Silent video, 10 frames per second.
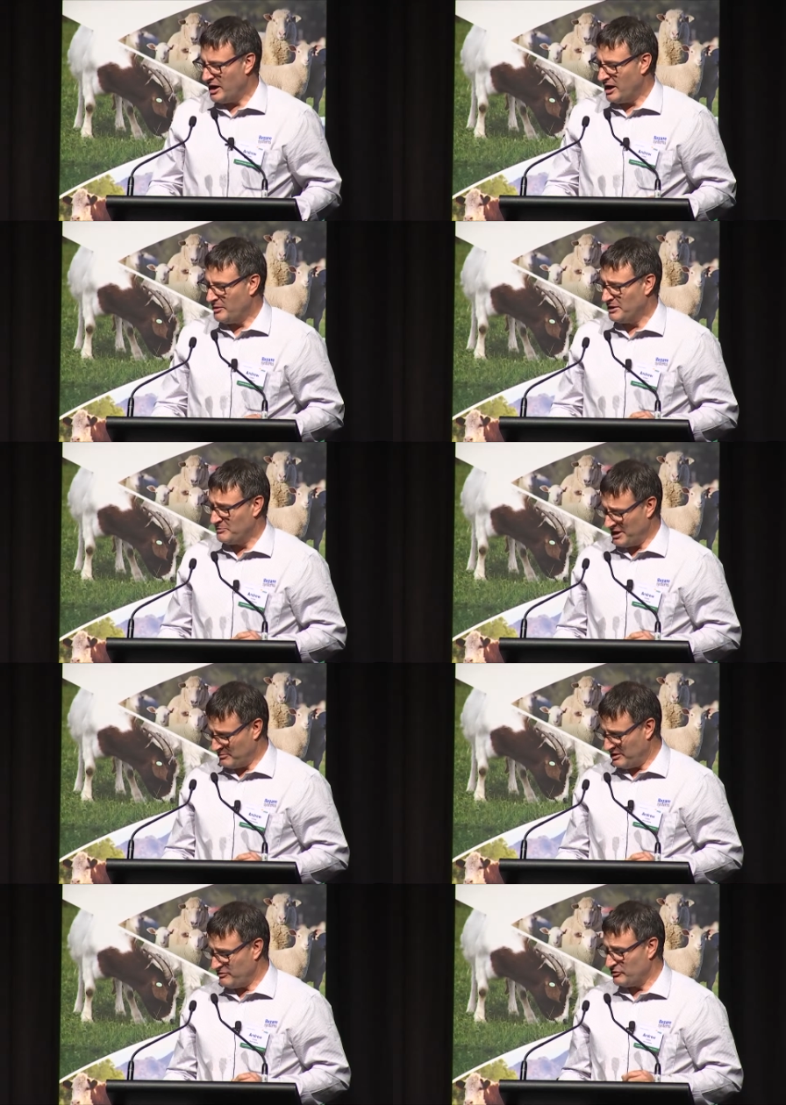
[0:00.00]
A bit
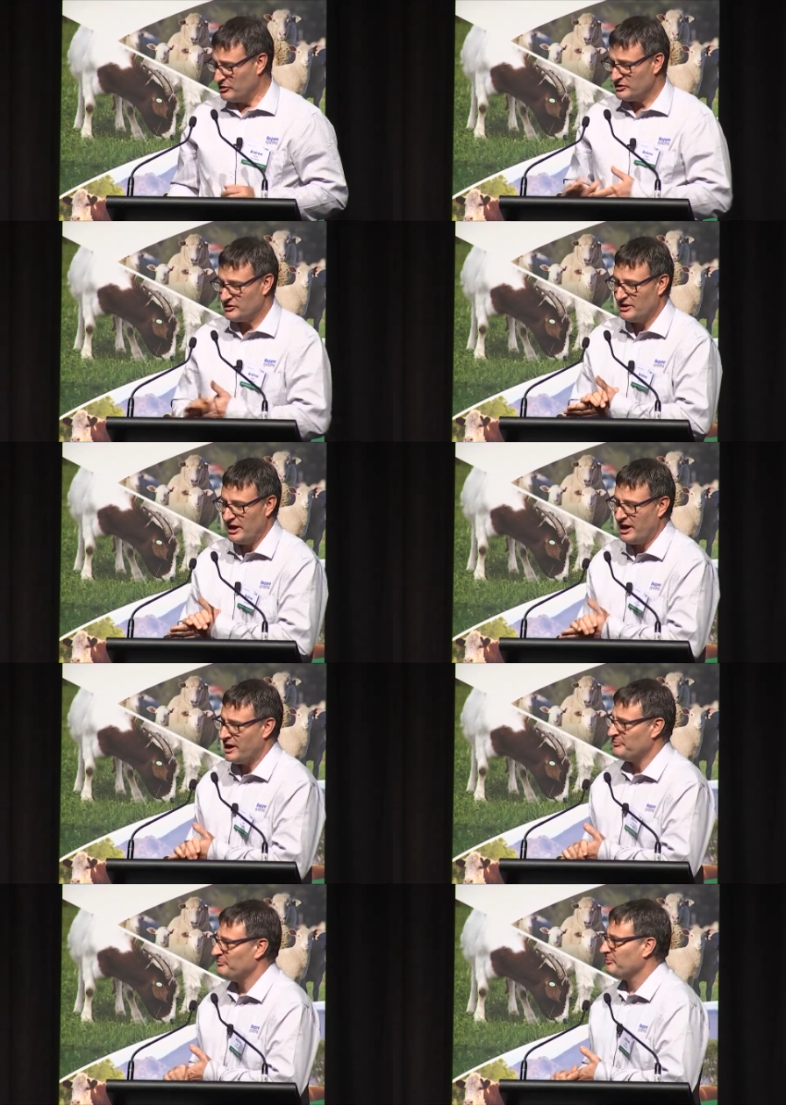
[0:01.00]
about me first.
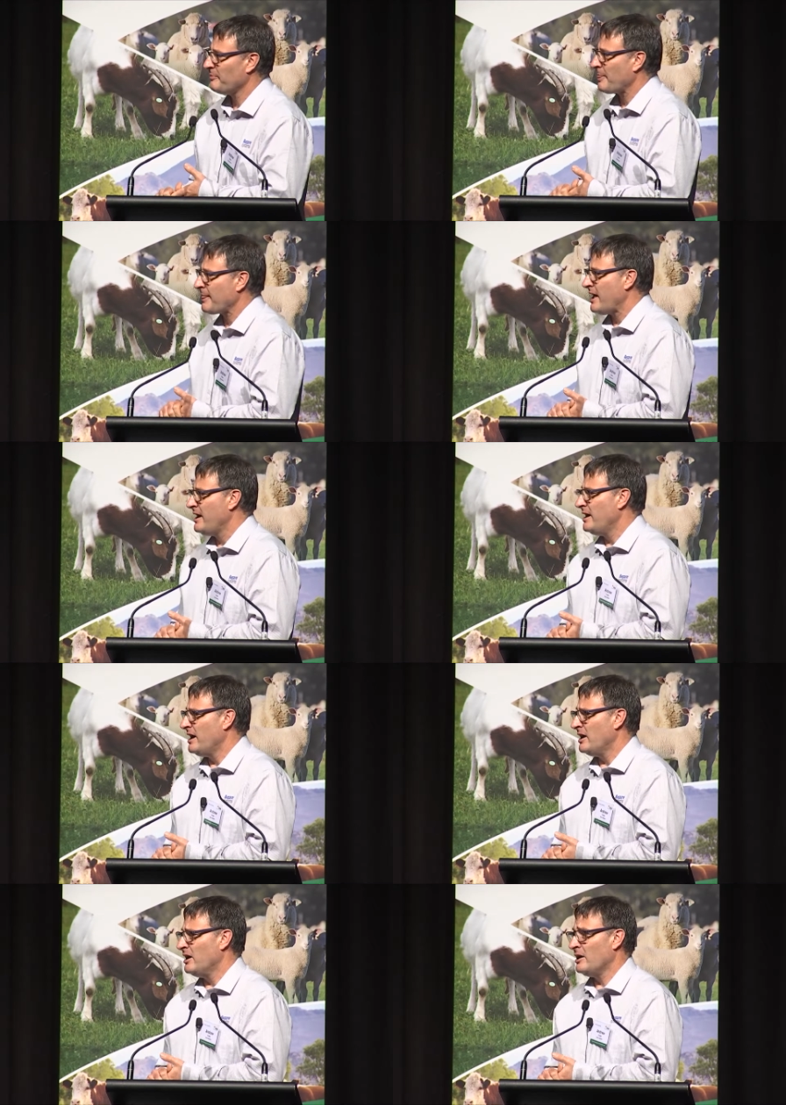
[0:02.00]
Um,
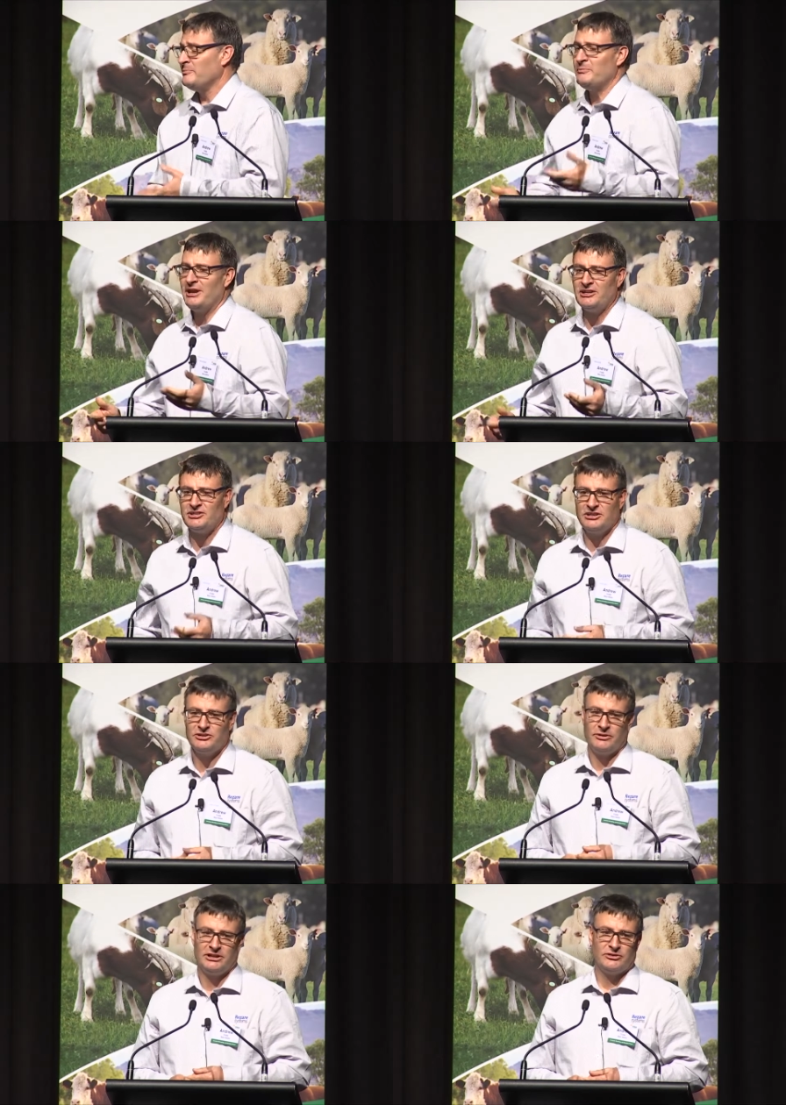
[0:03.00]
uh, I'm the managing
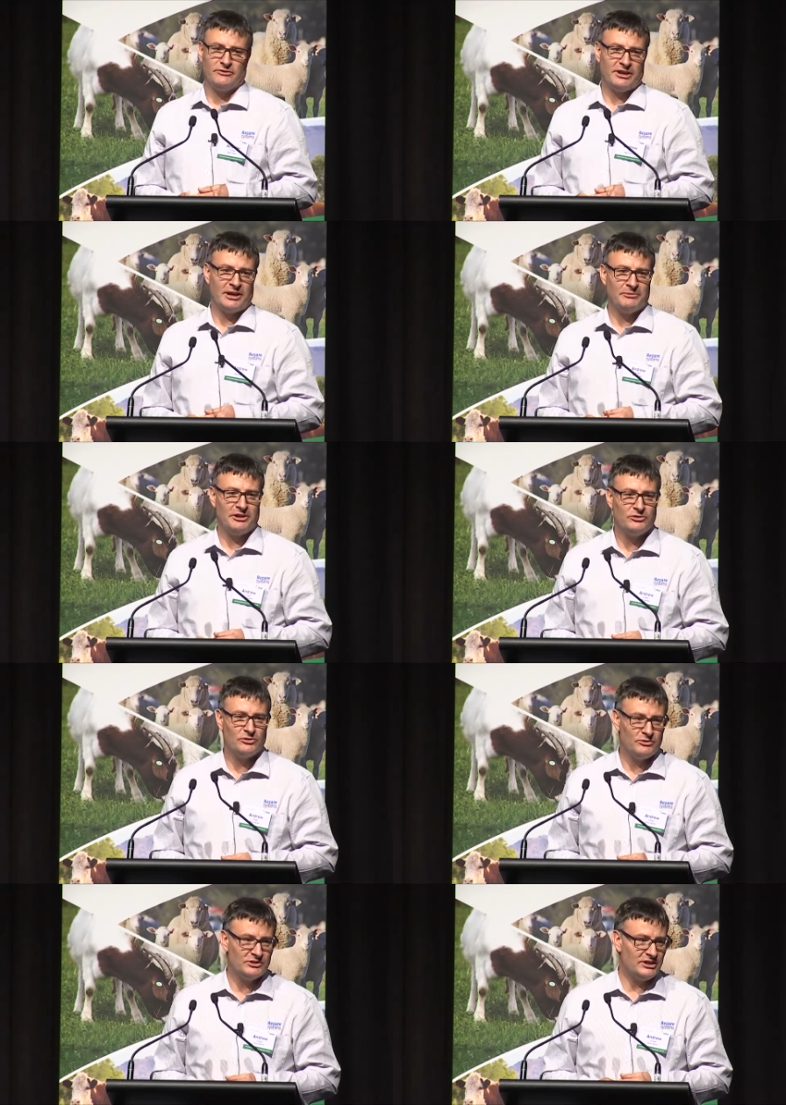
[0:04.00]
director of a company
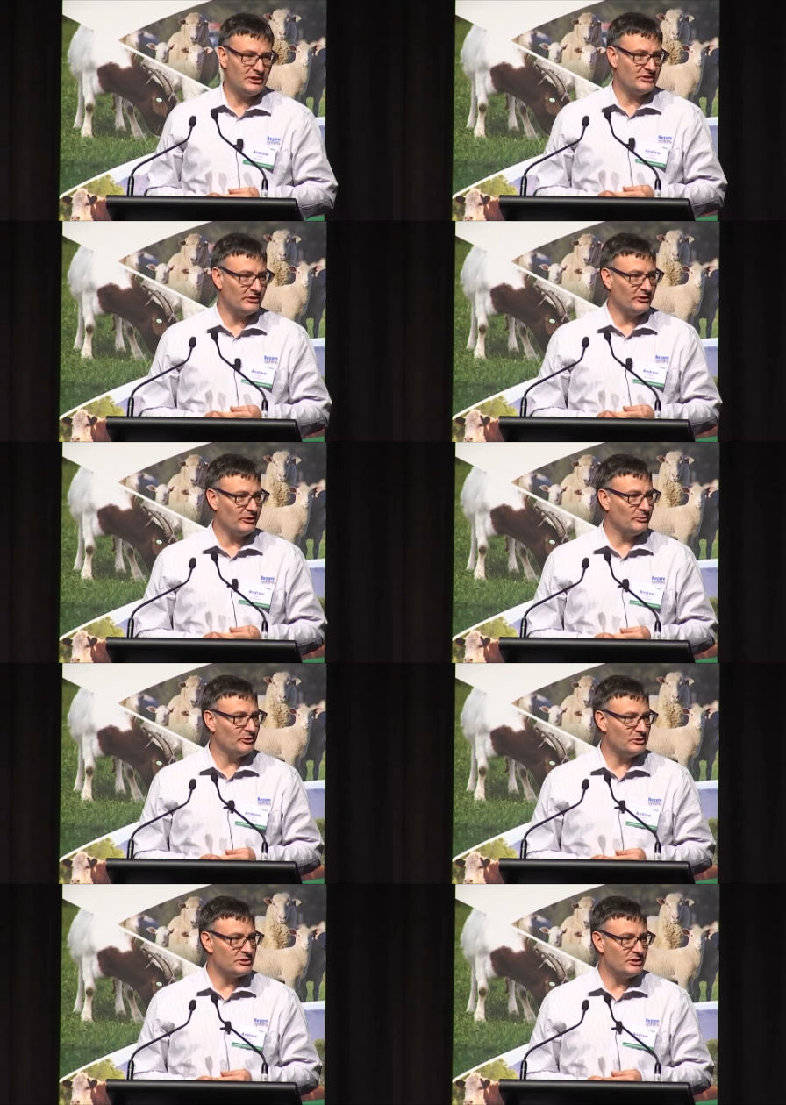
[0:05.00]
called Rezare
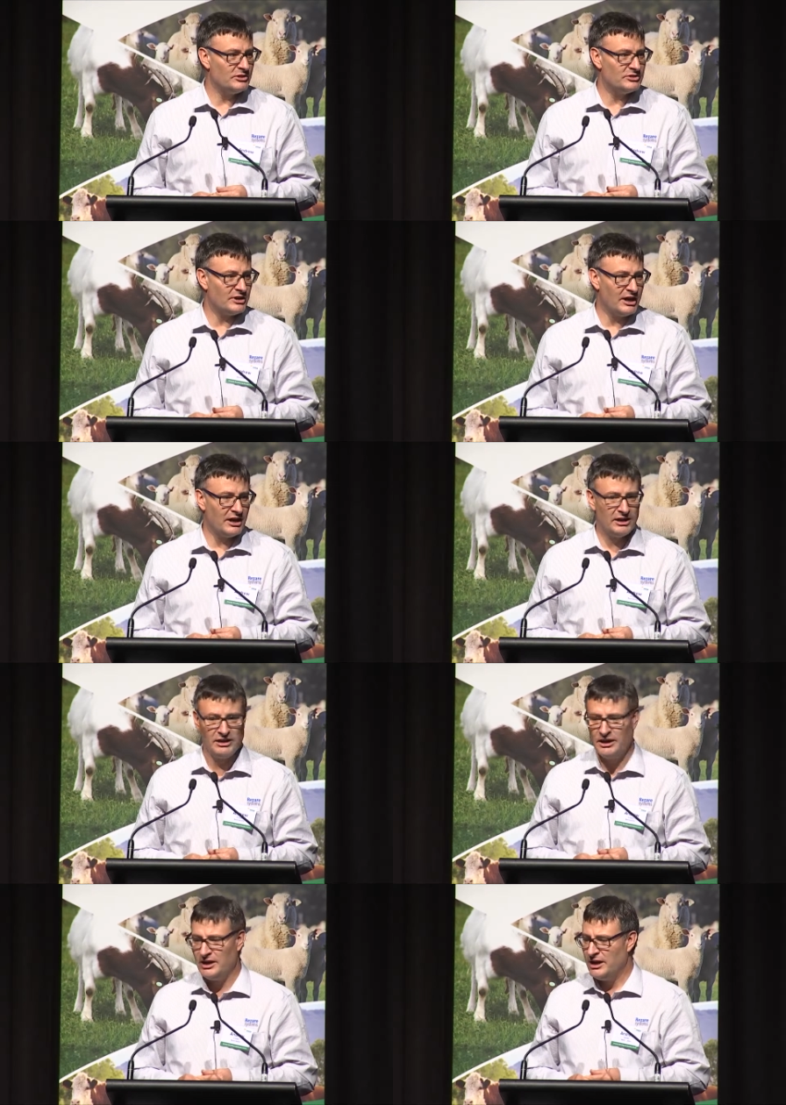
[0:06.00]
Systems, which is
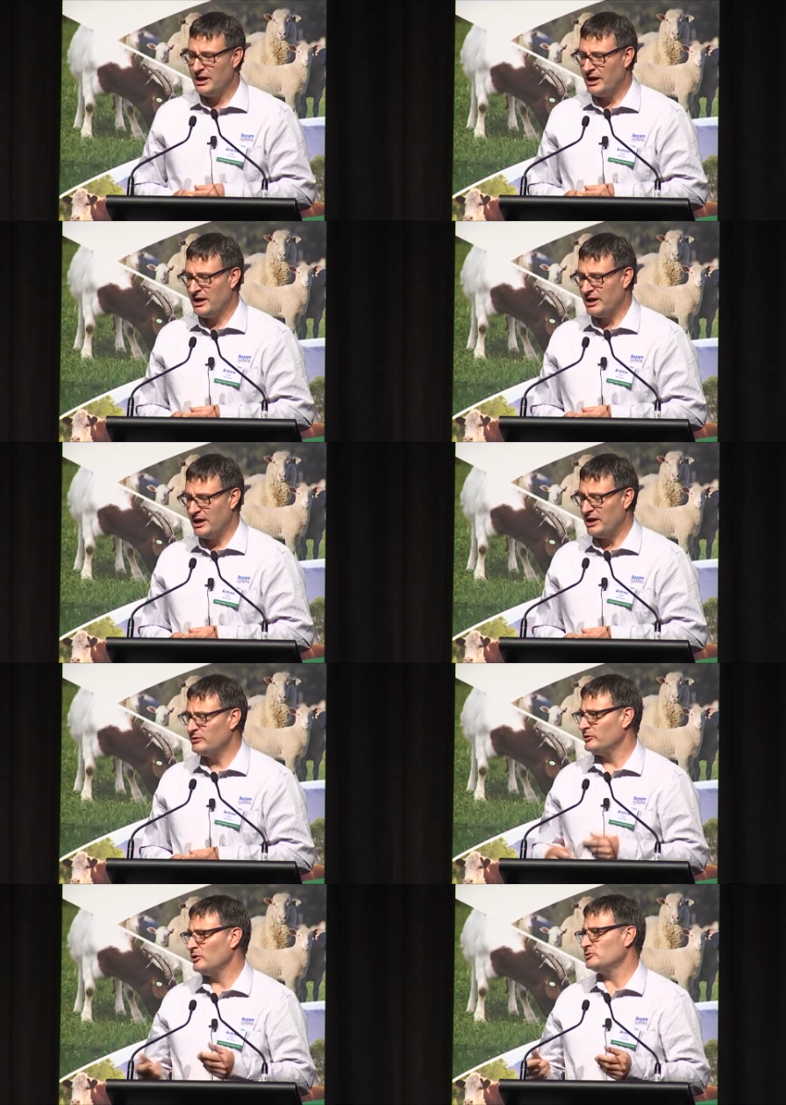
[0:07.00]
a uh,
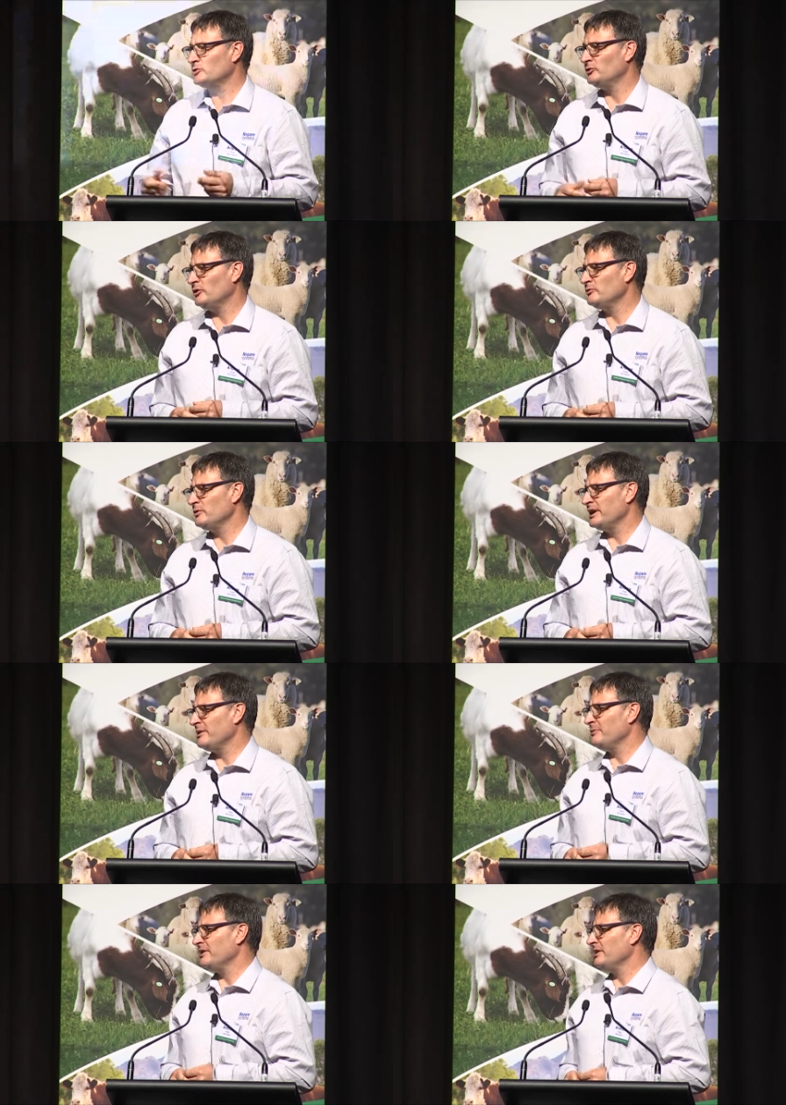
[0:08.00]
agricultural software
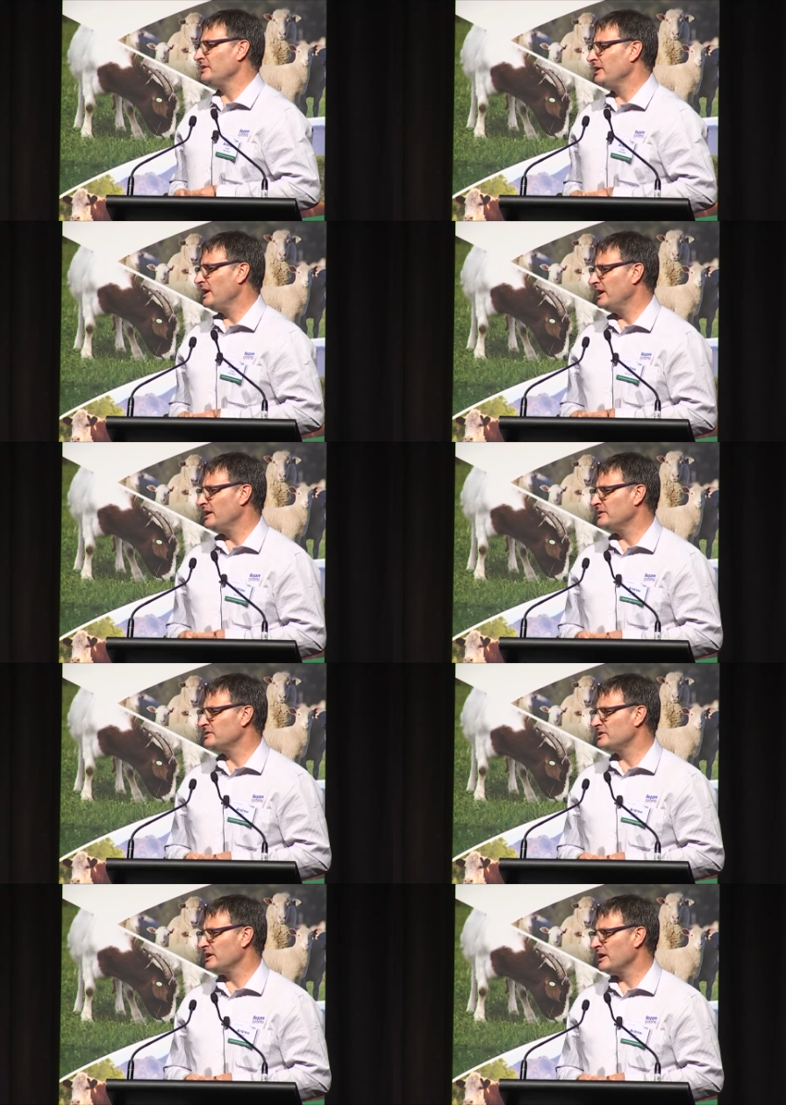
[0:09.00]
company. And
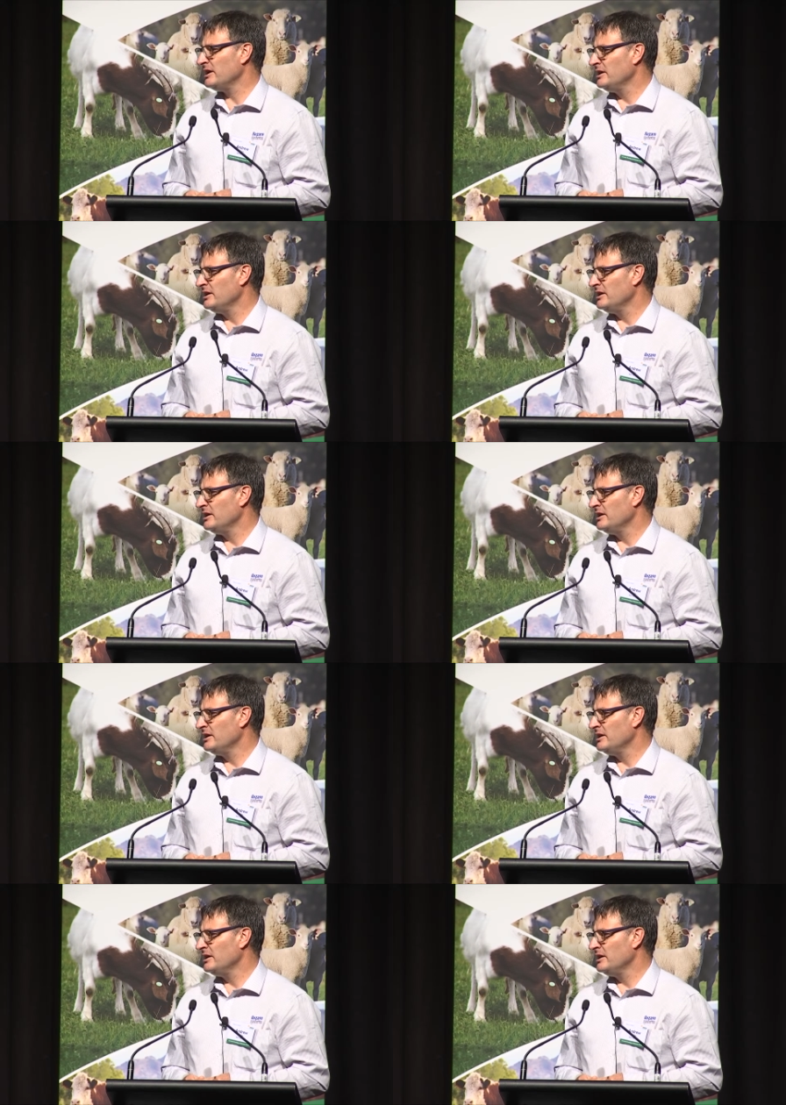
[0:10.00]
uh,